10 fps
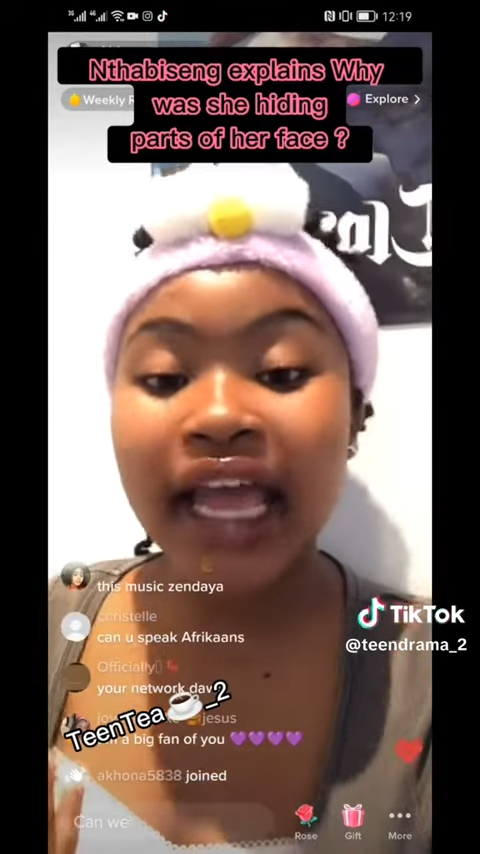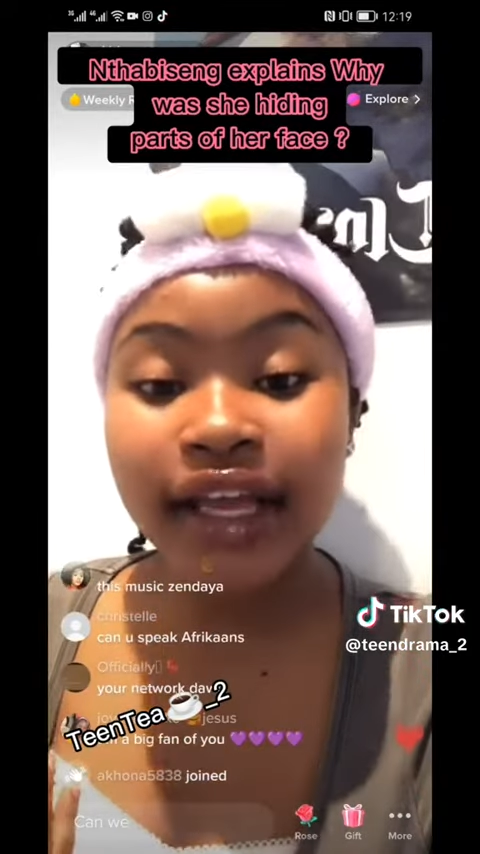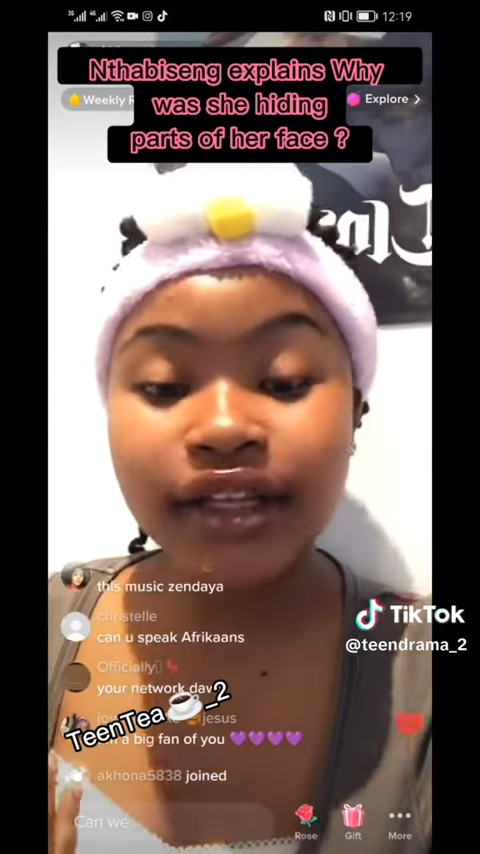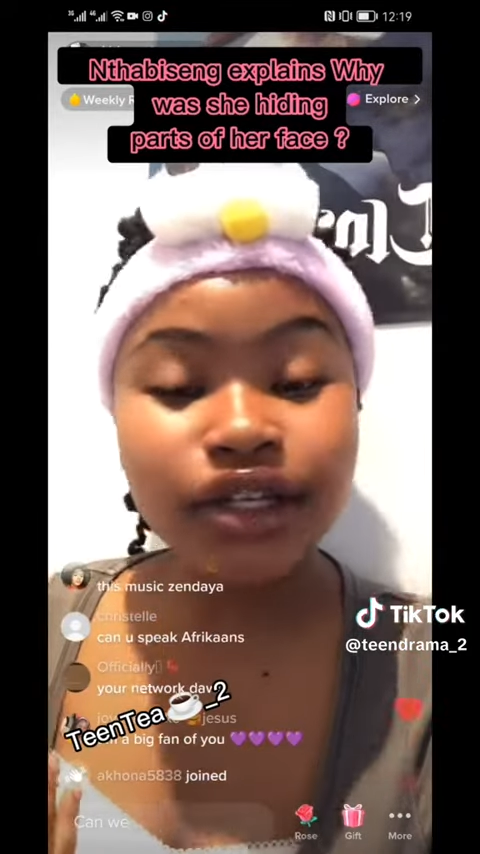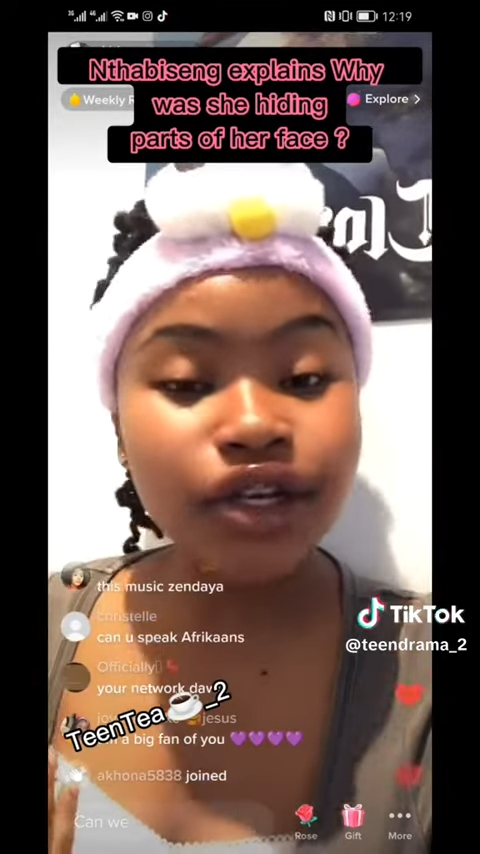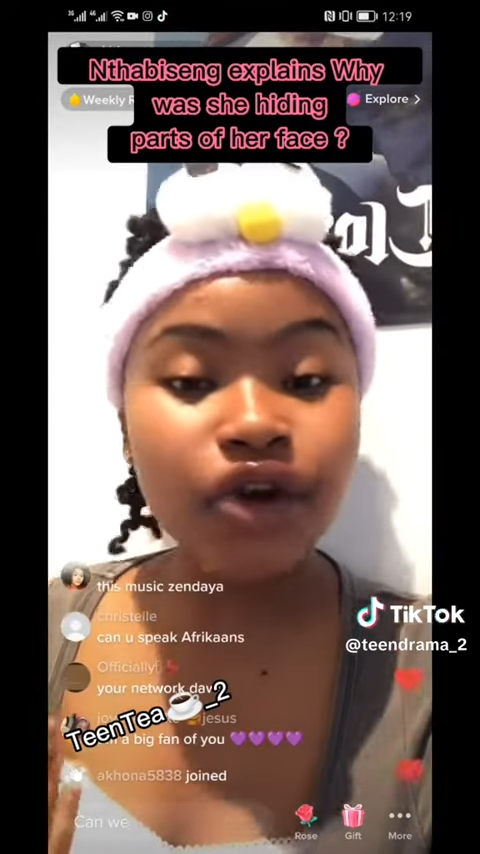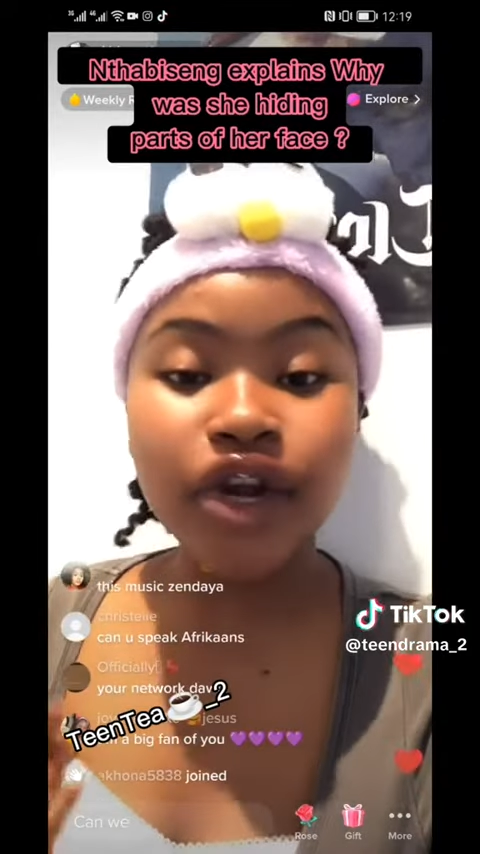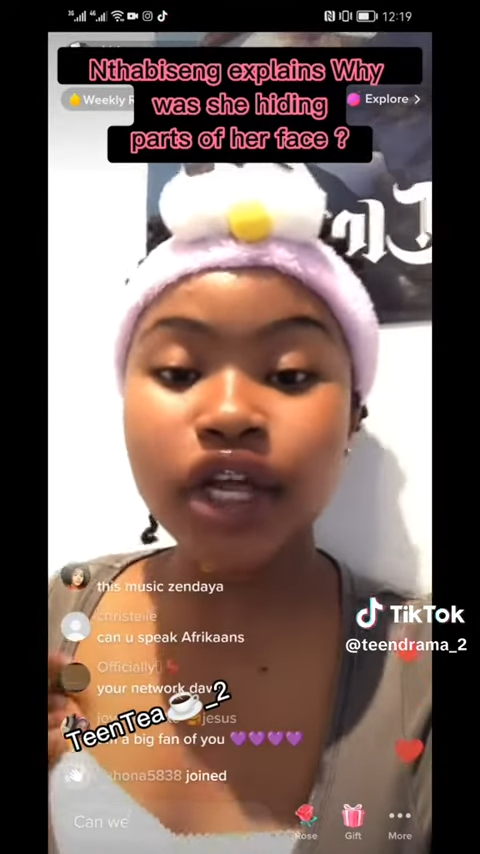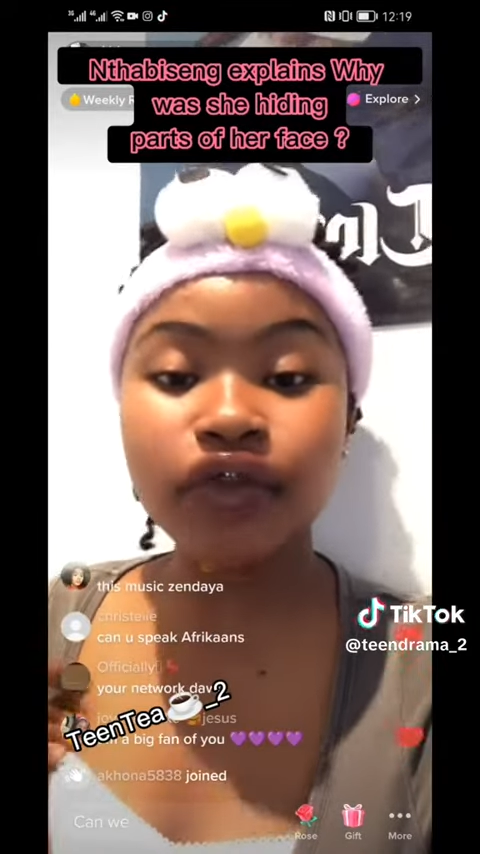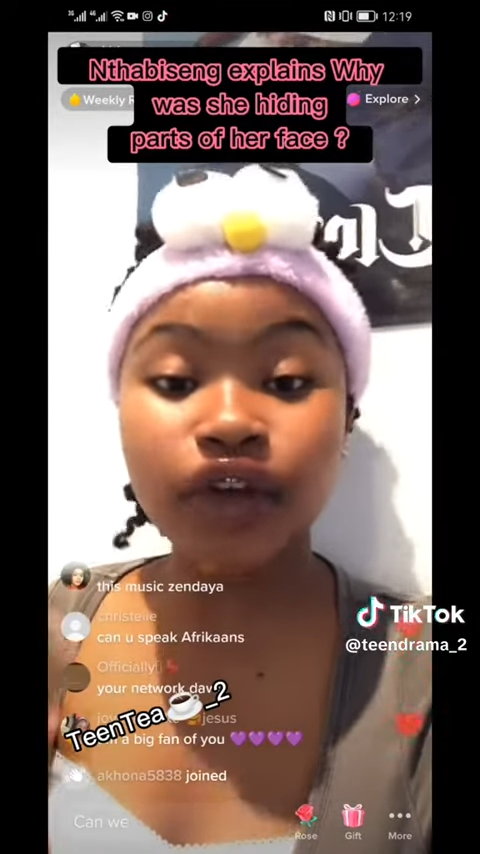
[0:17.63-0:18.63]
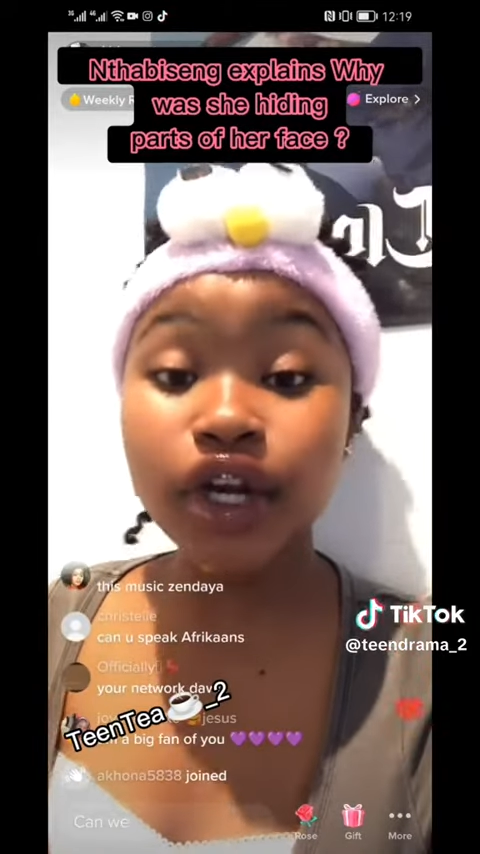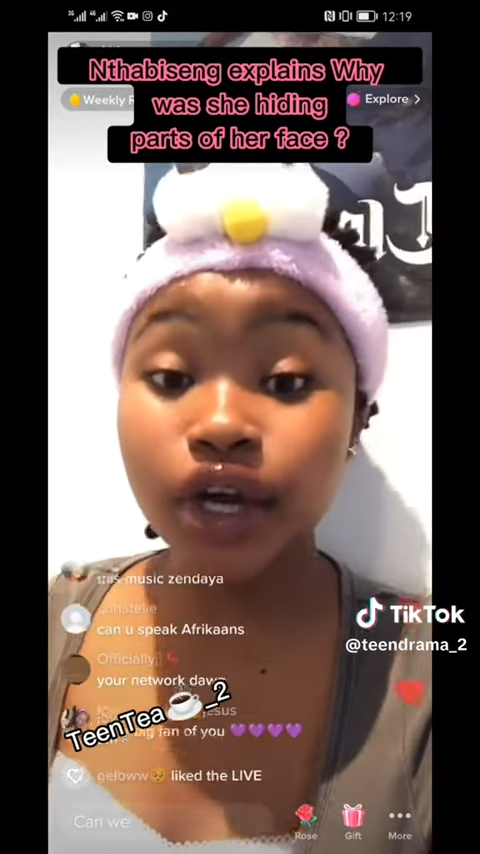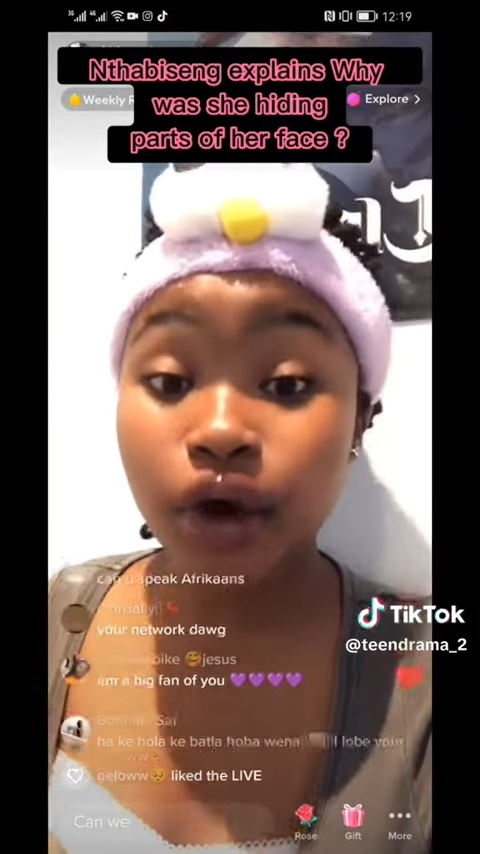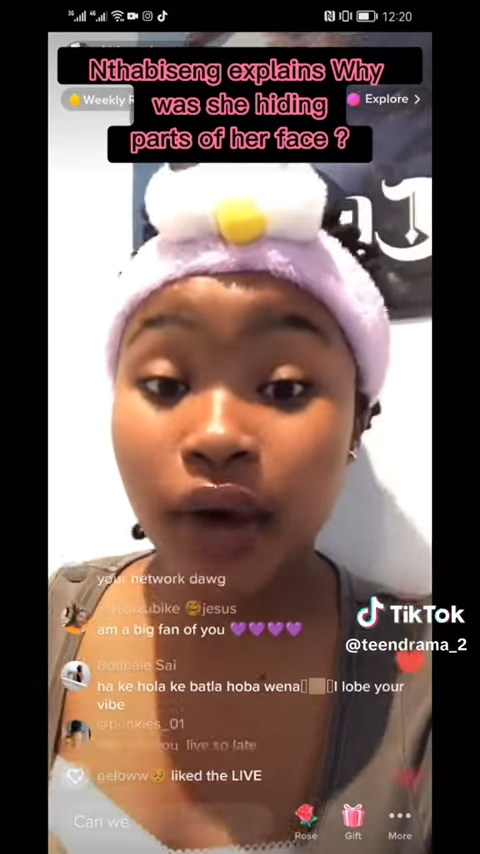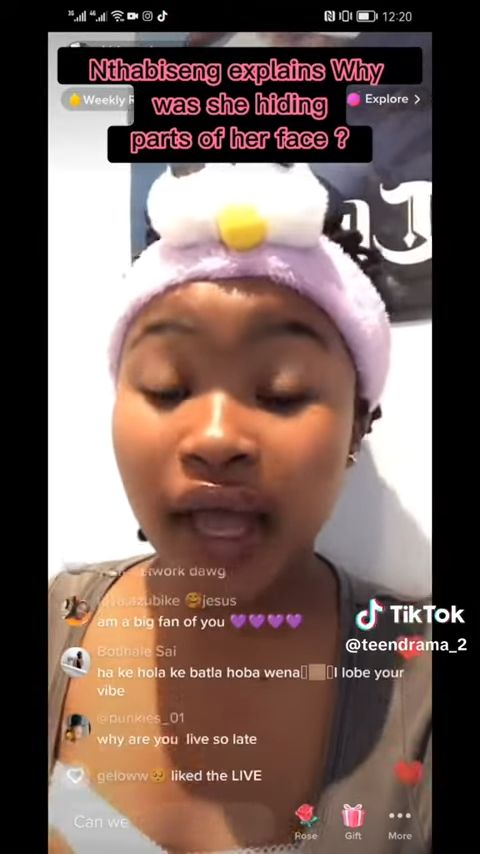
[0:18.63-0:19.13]
my insecurity
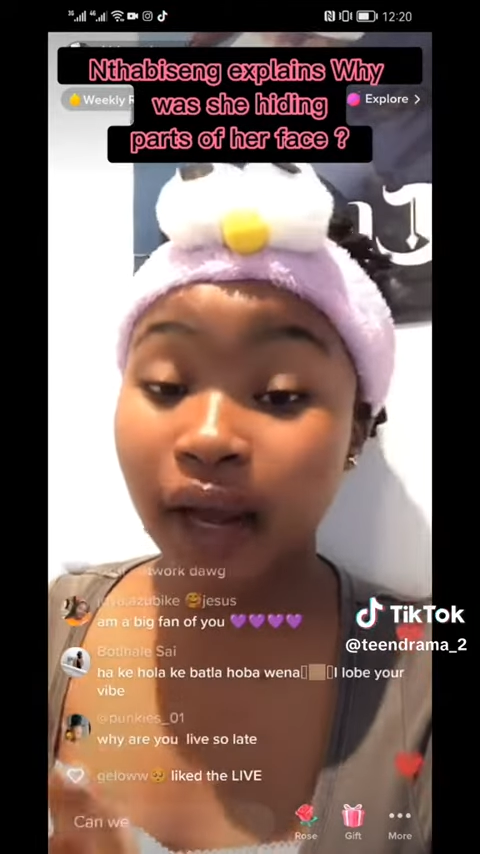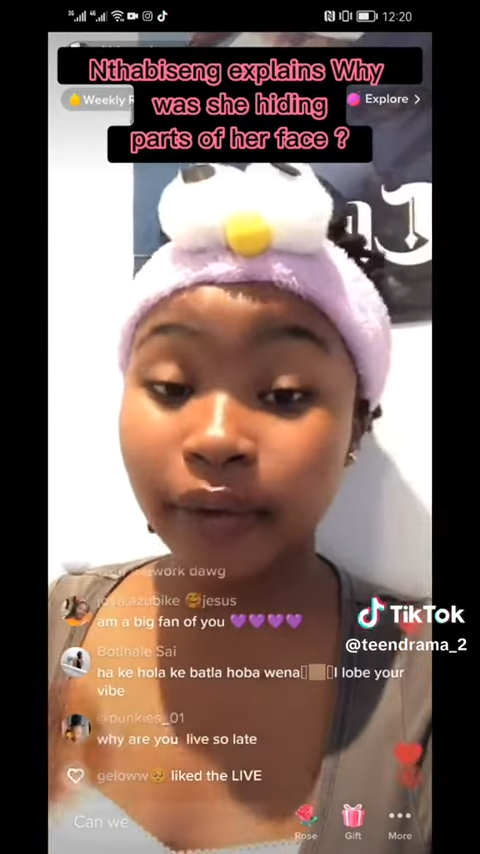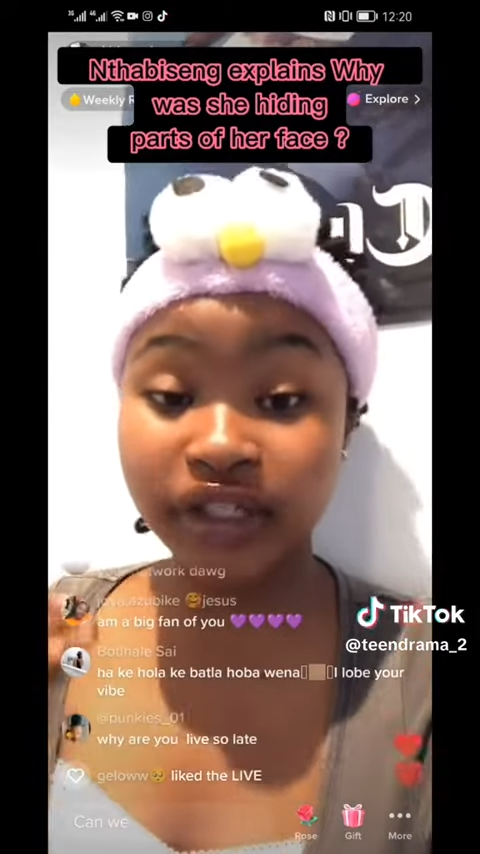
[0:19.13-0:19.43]
video,